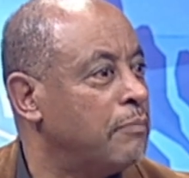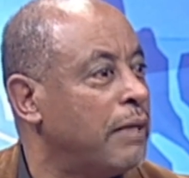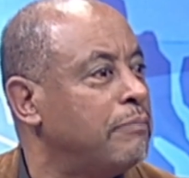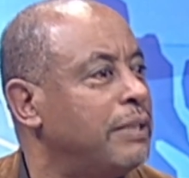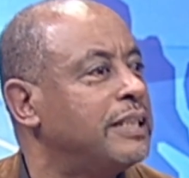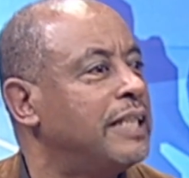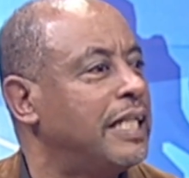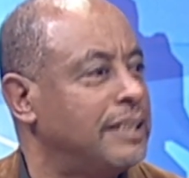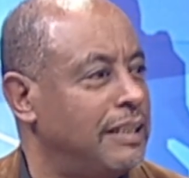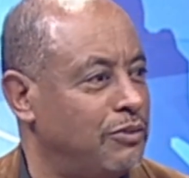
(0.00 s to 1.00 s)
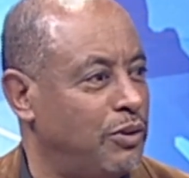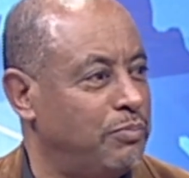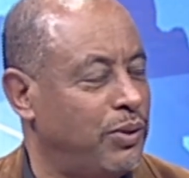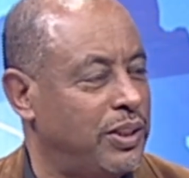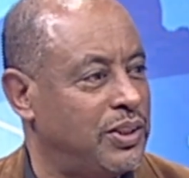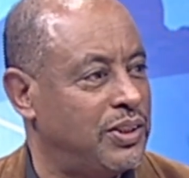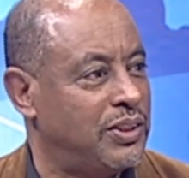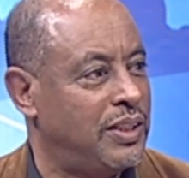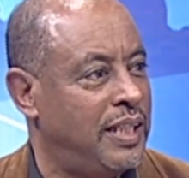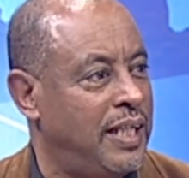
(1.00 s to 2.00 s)
by multinational
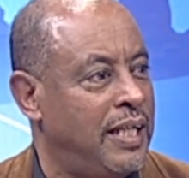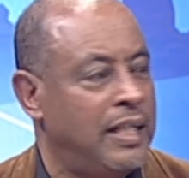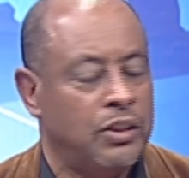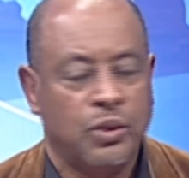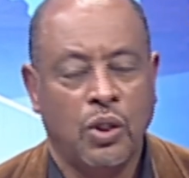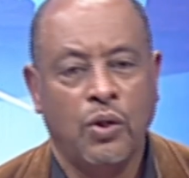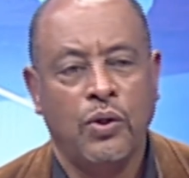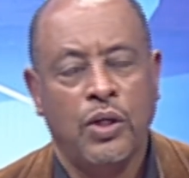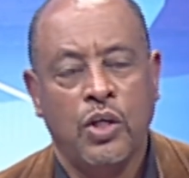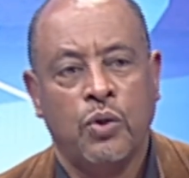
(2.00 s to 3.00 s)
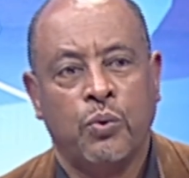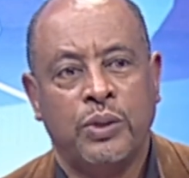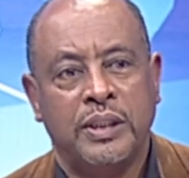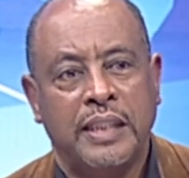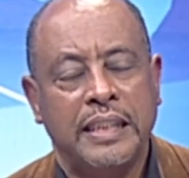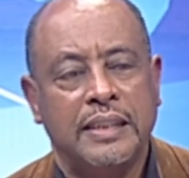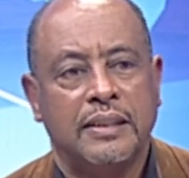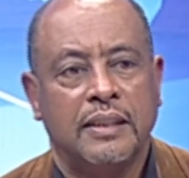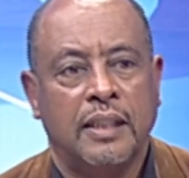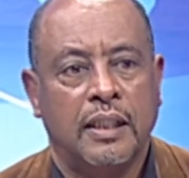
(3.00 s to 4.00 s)
corporations. So with
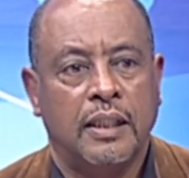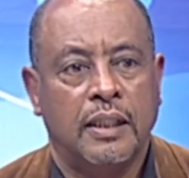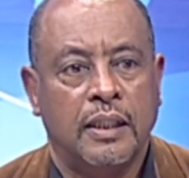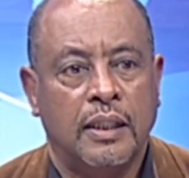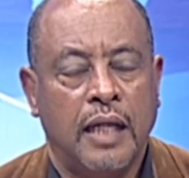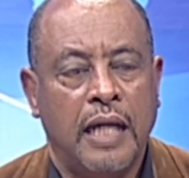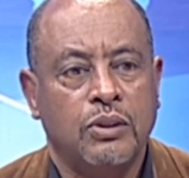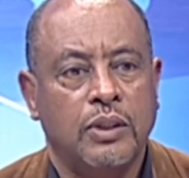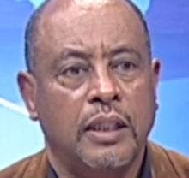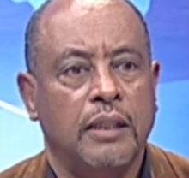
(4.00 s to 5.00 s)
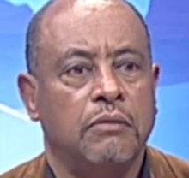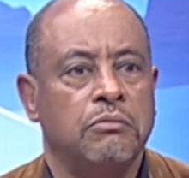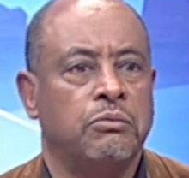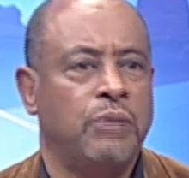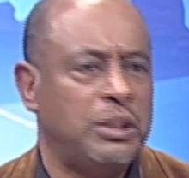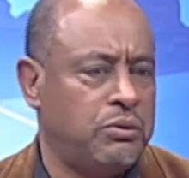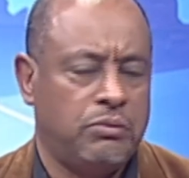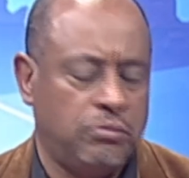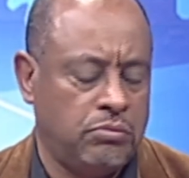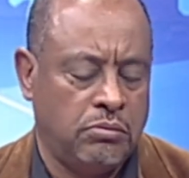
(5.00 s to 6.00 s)
this, actually, what
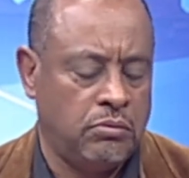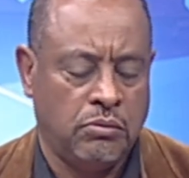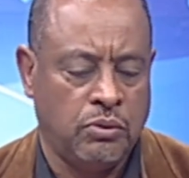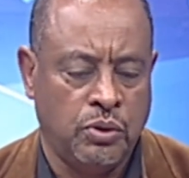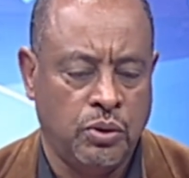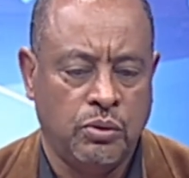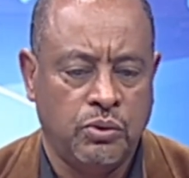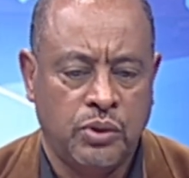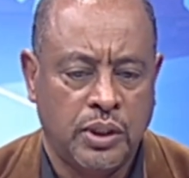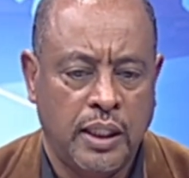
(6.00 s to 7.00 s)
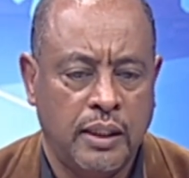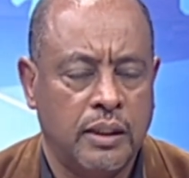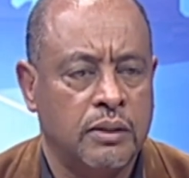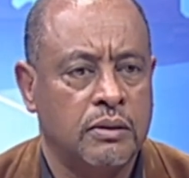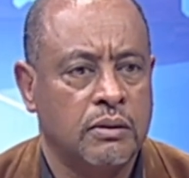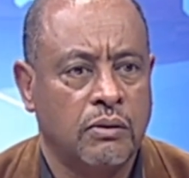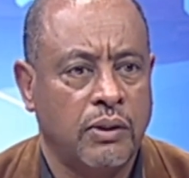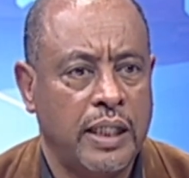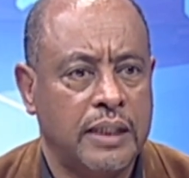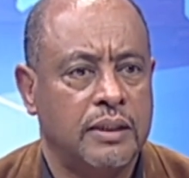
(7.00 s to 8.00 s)
you said is
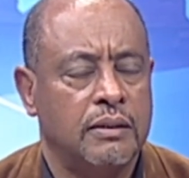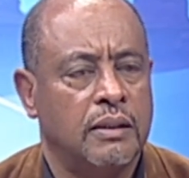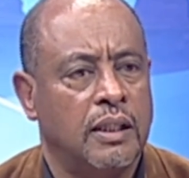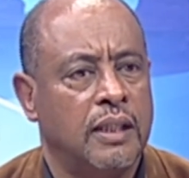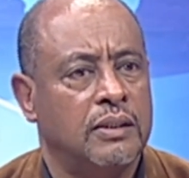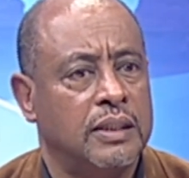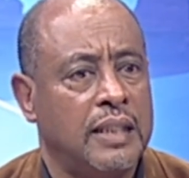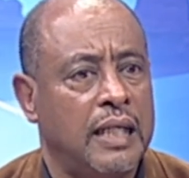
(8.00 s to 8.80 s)
correct in this